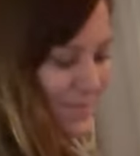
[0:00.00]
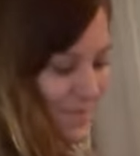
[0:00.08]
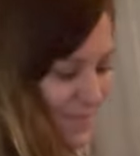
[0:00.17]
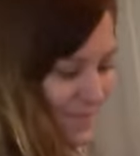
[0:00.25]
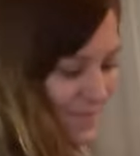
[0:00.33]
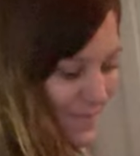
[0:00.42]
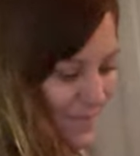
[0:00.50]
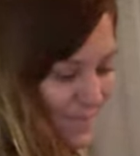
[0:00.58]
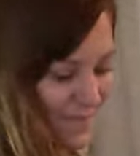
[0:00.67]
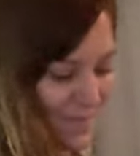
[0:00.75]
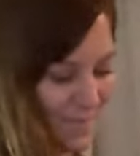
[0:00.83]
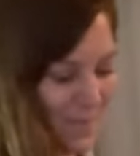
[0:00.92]
This is
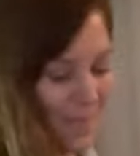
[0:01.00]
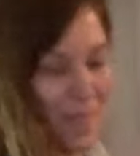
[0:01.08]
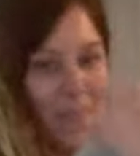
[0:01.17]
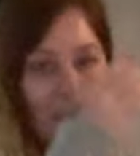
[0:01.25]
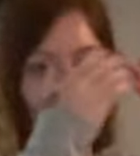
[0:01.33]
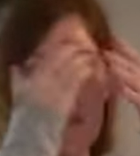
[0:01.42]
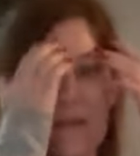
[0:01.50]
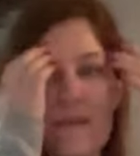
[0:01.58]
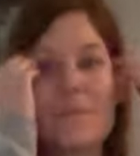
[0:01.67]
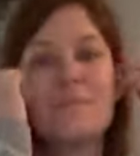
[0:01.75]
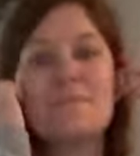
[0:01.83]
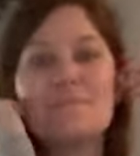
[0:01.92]
so far I
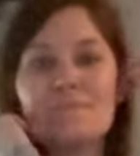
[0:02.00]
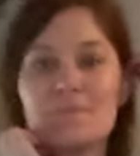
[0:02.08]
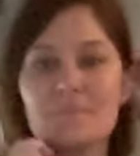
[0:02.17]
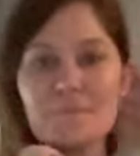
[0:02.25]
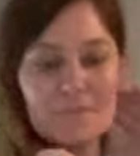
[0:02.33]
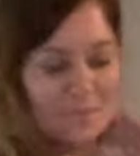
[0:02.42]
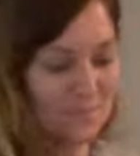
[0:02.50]
think our favorite,